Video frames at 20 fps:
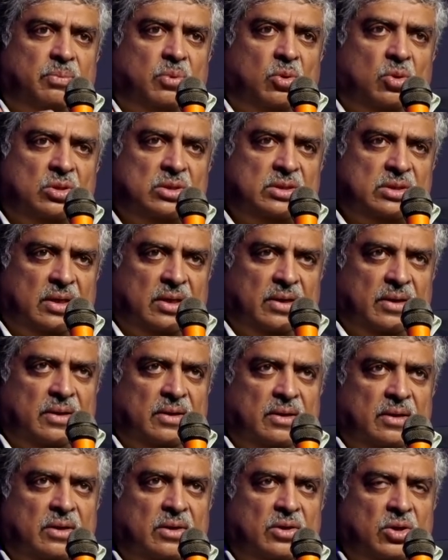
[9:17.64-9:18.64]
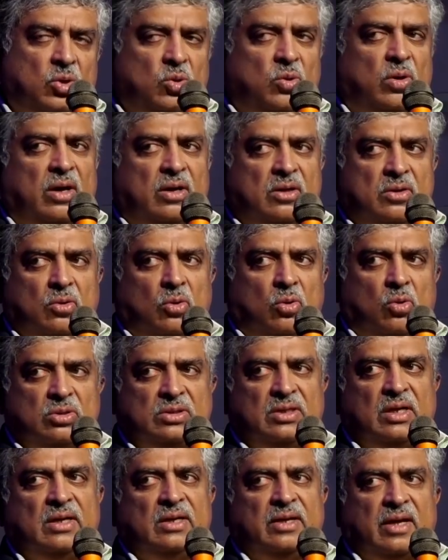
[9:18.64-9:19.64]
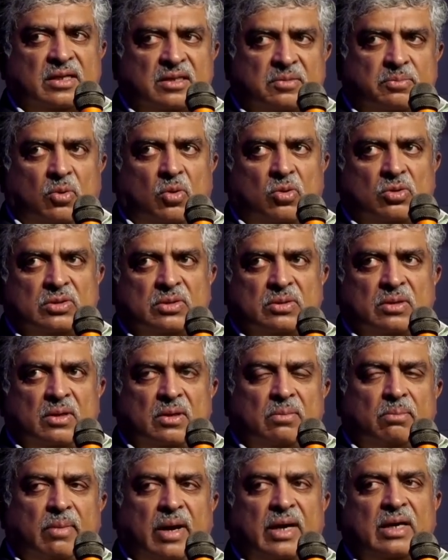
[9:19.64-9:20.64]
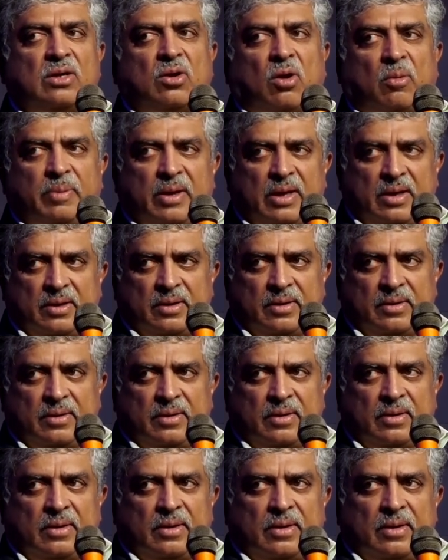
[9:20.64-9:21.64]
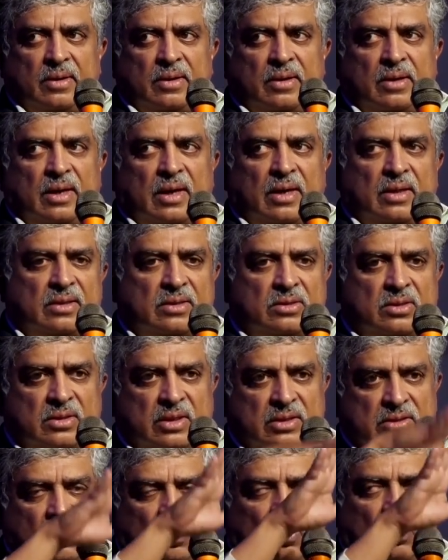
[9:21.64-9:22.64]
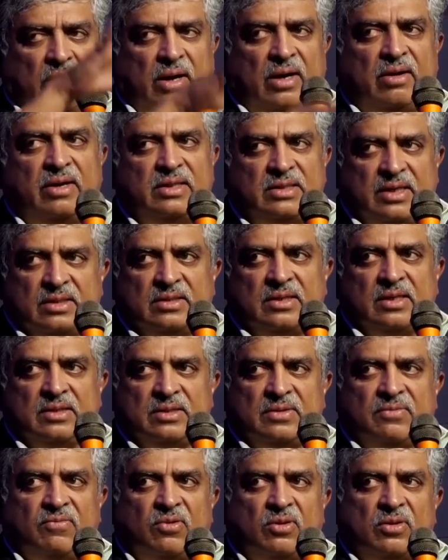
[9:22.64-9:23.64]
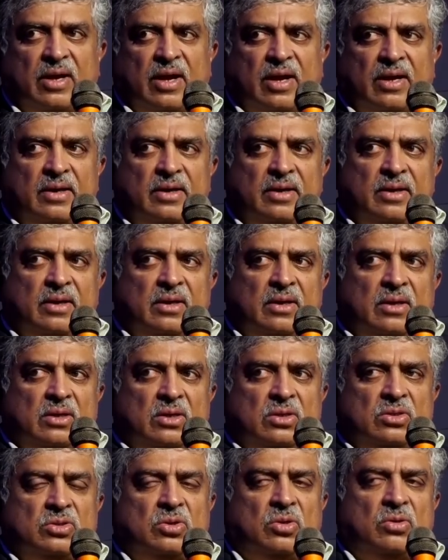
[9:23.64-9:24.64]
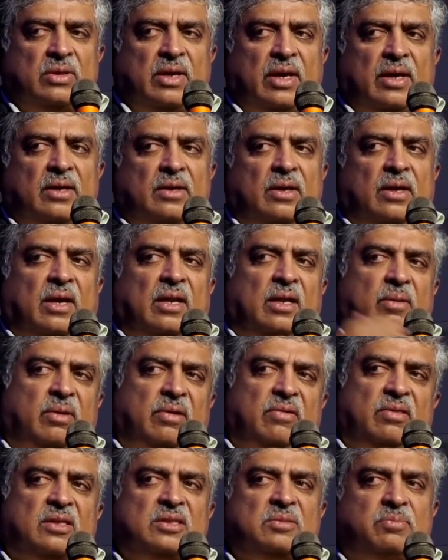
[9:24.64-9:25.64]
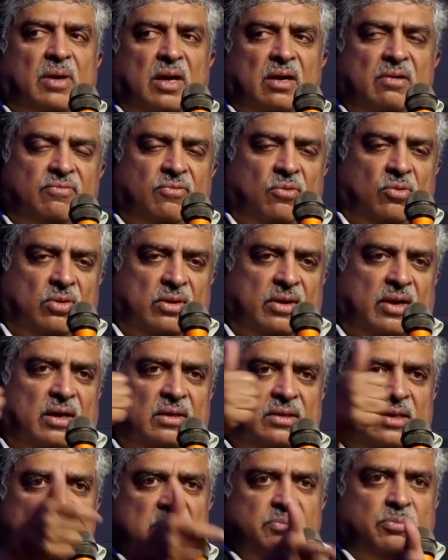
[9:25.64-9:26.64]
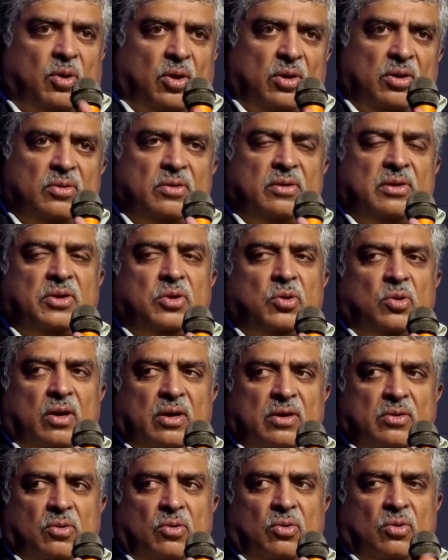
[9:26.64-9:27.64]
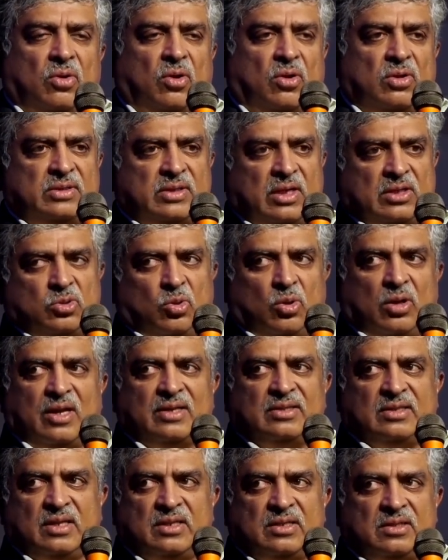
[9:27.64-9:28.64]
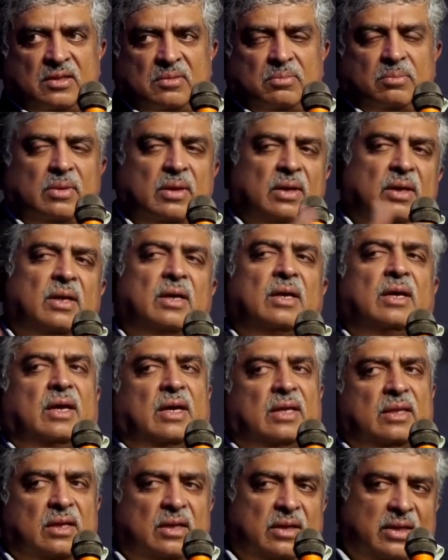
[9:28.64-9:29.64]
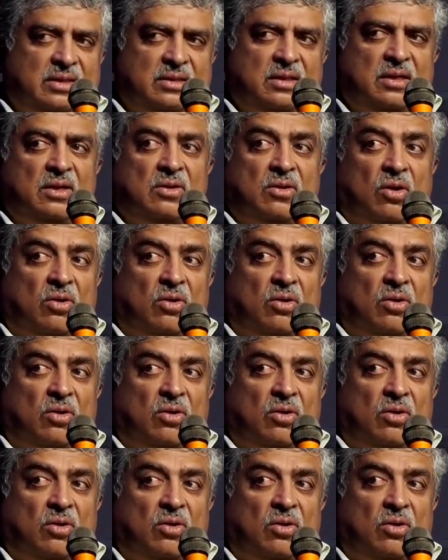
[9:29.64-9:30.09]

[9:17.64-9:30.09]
puts in QR codes in textbooks by topic, and there's a whole addressing system for that. So then anybody with a smartphone can just point to the QR code on, say, solar system, and the digital